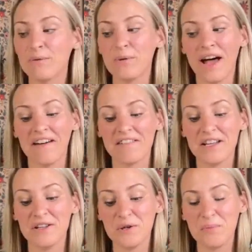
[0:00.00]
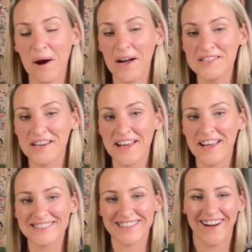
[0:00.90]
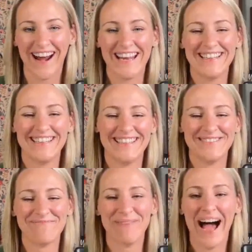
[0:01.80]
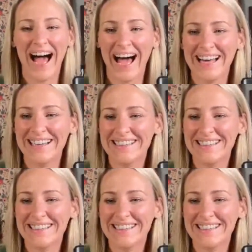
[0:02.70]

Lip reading: and we'll have a new project. All right. Bye.